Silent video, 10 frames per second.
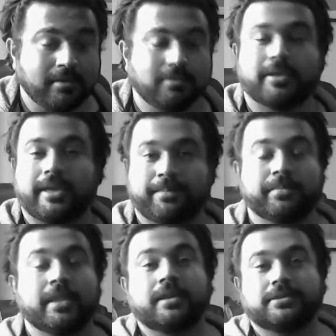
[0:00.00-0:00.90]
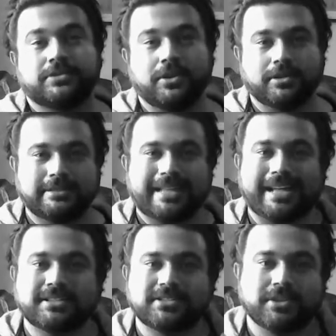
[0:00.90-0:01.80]
Okay, so
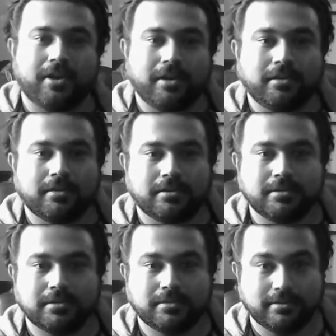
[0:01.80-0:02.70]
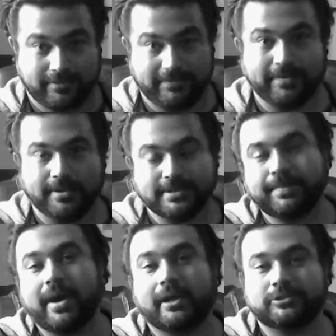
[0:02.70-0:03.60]
that's your first
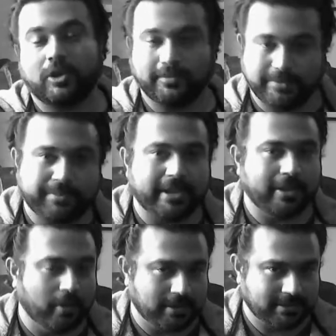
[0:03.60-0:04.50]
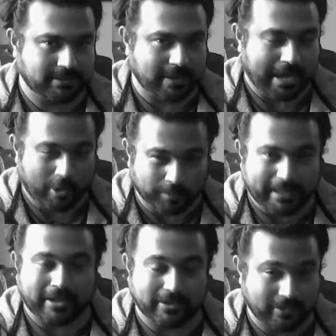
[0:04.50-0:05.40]
part of the pre-chorus. I hope
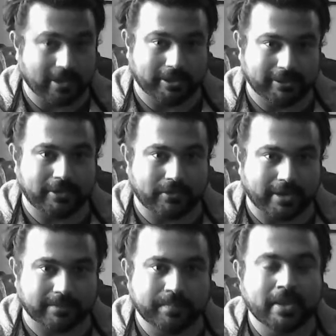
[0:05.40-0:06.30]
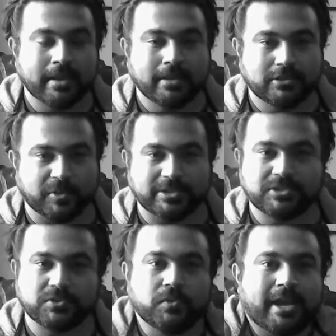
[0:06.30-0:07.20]
that you got that right. So
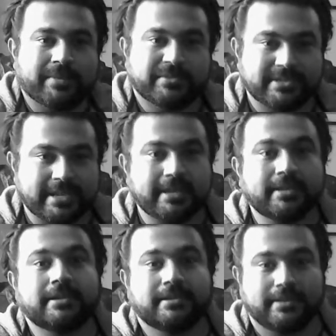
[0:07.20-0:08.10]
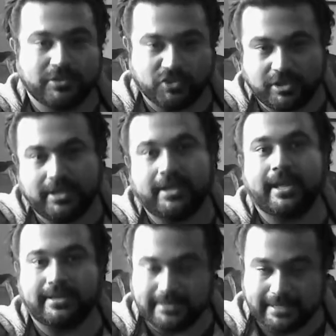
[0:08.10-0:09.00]
it's 2 times C, then G
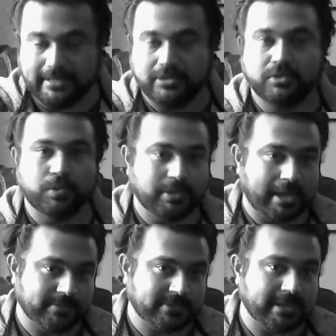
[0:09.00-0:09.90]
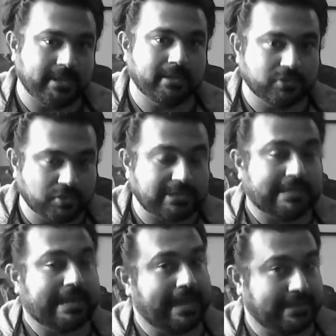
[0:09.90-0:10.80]
and D. 2 times C,
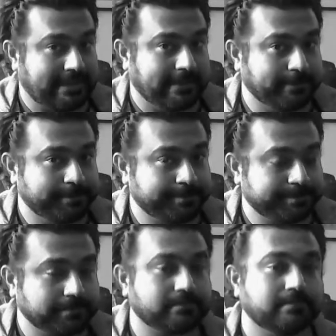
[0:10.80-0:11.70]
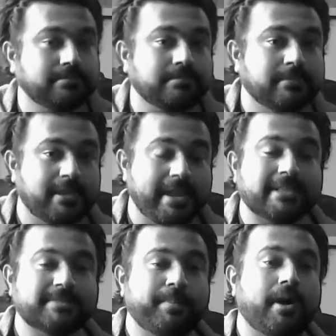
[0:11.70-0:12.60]
G and D. The
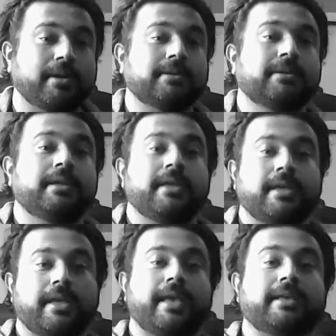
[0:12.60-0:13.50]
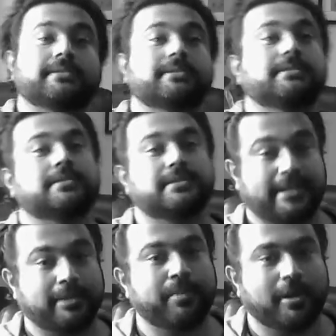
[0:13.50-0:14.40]
next part is the
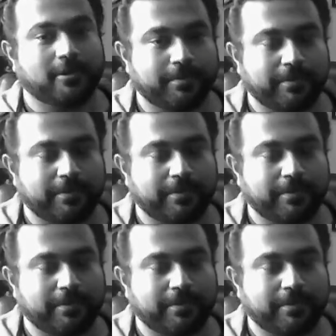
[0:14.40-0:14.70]
second part of the